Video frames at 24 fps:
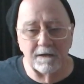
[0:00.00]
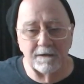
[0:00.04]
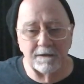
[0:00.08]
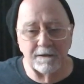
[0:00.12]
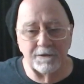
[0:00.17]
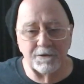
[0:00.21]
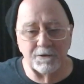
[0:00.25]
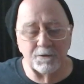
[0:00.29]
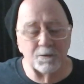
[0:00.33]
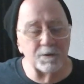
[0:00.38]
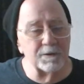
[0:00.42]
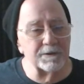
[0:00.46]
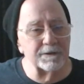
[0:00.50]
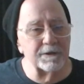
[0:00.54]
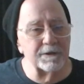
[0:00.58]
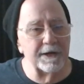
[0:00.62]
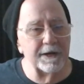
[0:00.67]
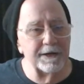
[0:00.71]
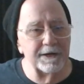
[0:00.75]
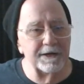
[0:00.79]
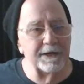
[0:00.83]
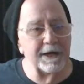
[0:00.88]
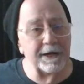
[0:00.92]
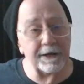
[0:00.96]
you will
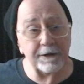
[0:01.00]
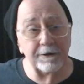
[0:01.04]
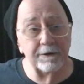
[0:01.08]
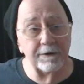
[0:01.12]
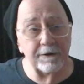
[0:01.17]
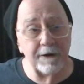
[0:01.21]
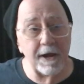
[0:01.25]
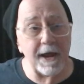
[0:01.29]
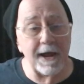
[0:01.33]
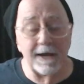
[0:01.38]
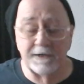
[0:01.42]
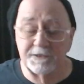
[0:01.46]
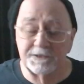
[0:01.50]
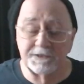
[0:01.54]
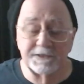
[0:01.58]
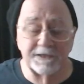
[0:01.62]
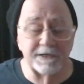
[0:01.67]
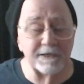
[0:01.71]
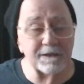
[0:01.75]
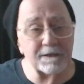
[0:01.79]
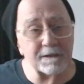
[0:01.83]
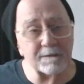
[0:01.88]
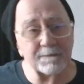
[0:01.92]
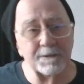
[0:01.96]
hear and see
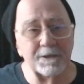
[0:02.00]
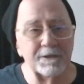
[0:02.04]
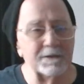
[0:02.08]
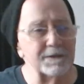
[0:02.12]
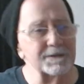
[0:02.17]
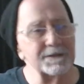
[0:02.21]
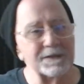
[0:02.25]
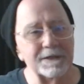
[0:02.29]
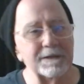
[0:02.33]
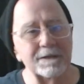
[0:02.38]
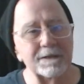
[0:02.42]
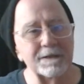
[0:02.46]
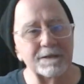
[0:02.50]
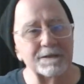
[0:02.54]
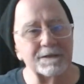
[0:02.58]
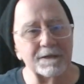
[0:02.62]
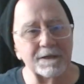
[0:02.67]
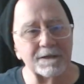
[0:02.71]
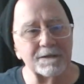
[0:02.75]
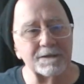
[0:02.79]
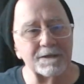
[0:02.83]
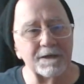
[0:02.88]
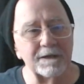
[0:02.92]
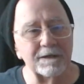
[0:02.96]
them. You can see these
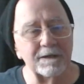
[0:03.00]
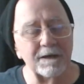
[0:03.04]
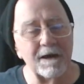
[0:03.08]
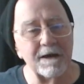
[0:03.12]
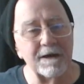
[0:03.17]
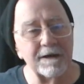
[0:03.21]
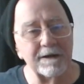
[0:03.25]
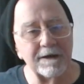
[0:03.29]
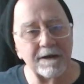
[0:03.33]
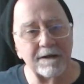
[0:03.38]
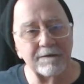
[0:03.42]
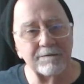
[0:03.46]
things online.